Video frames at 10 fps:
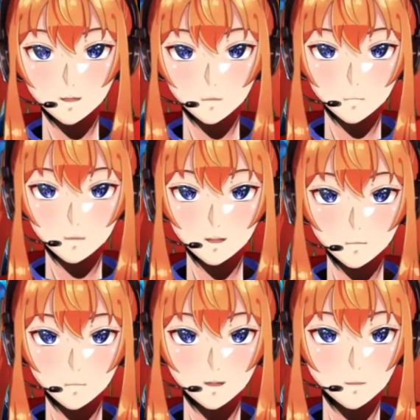only to
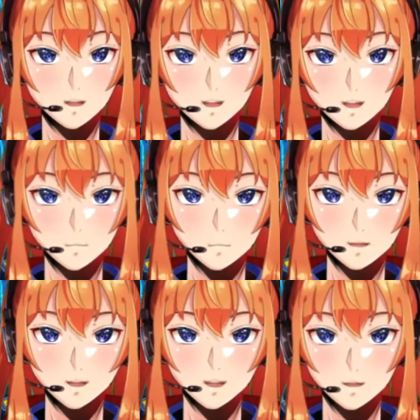be not able to
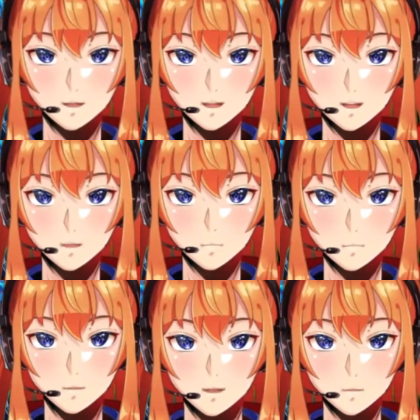challenge a gym for
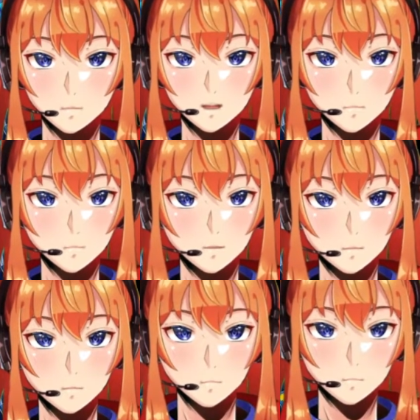some
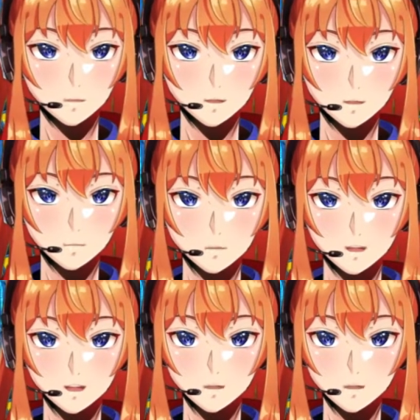arbitrary reason, which